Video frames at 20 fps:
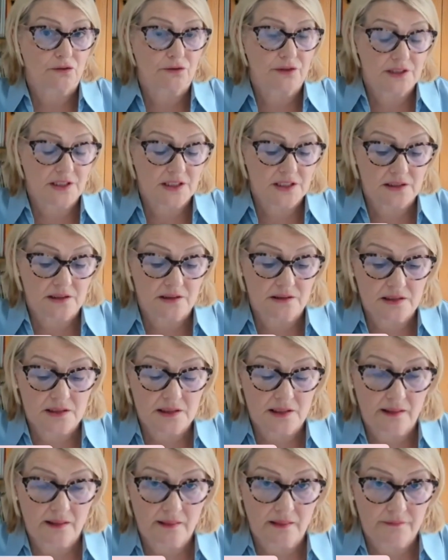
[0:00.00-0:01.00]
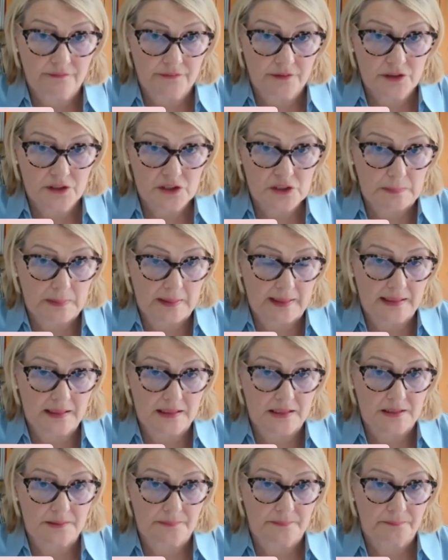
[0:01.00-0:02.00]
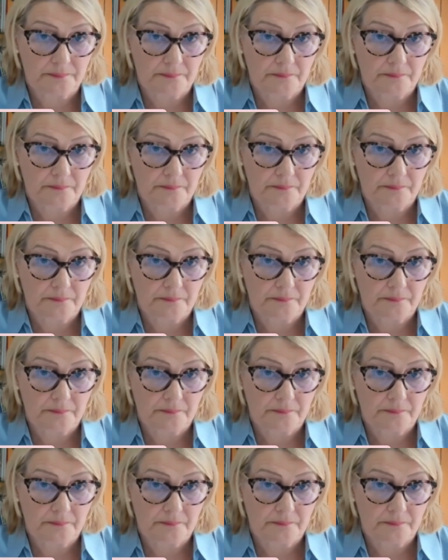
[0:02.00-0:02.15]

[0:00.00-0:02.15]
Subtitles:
resistance in the first place.